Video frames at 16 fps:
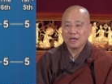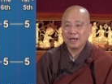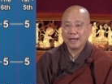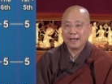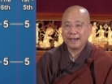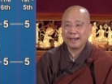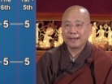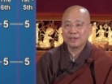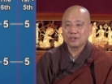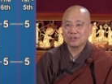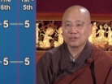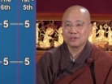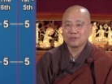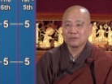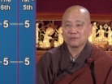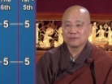
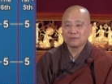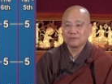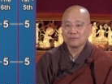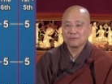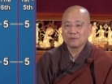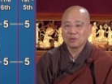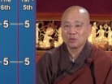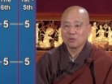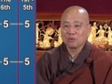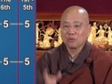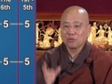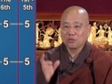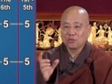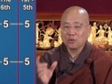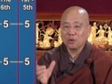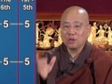has
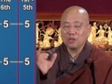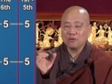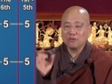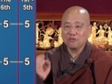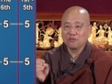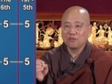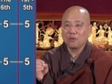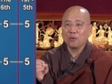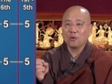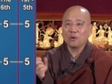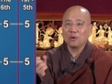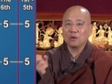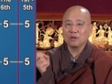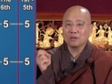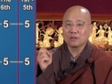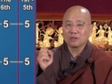
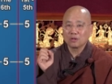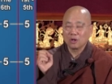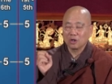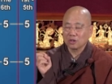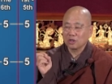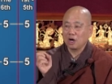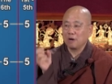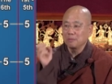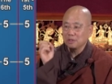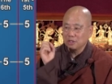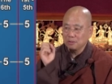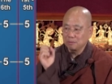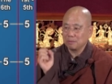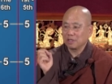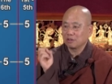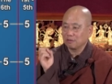34
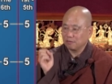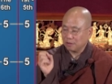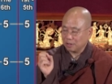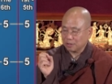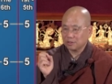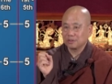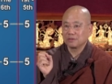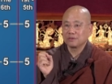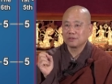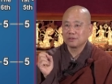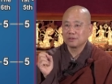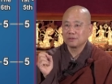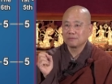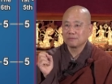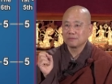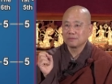concomitant mental functions.
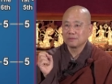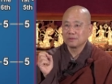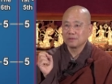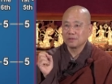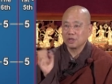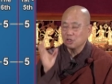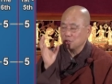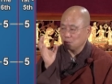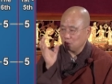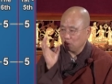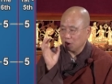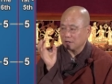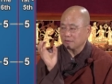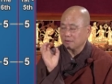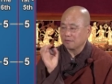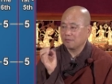Each
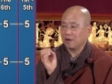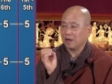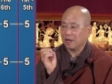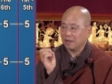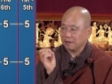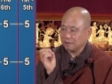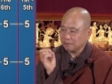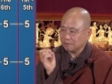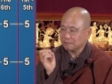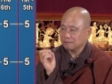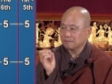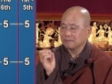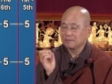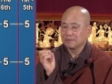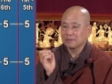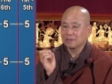one of the 5
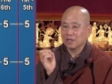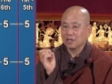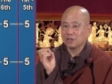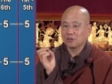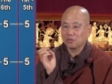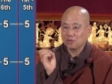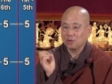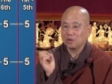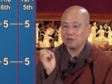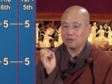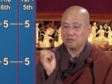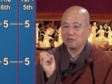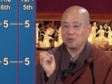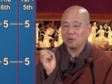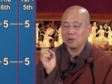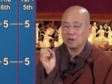has
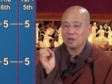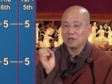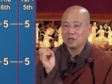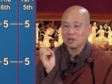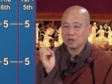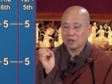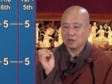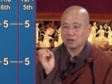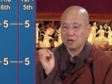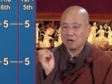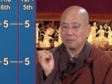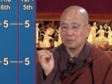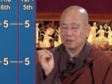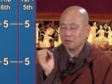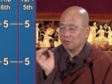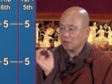34
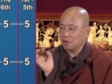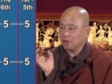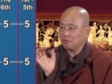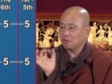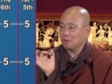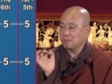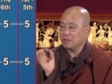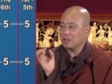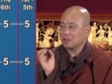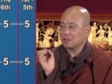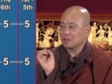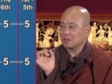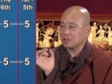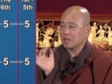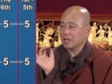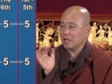concomitant, 34
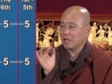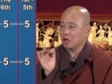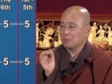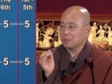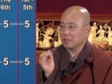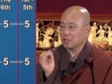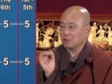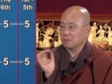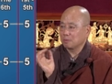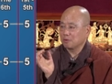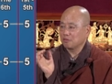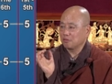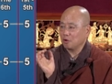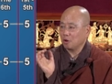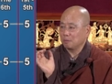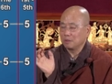ministers helping it to
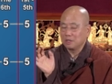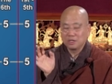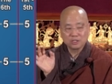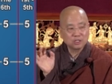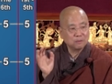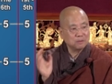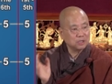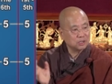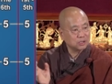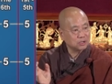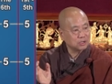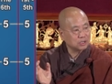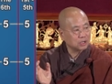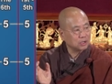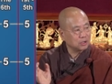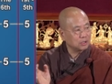perform. Some
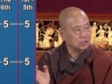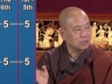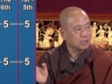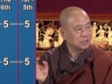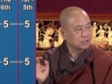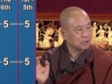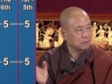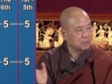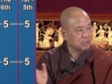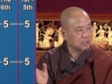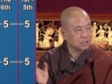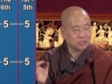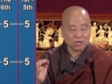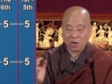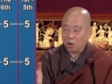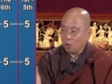ministers are good, some
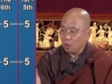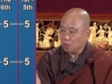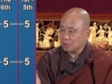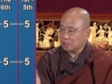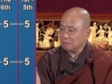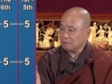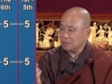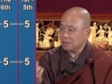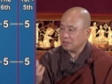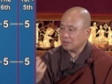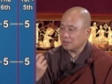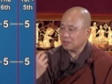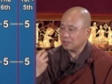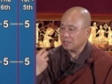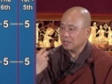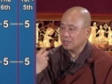ministers are wholesome
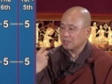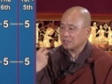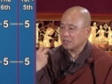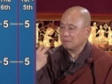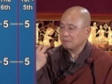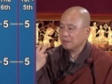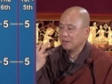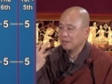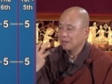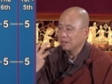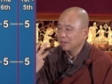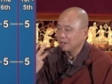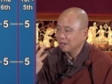ministers, some are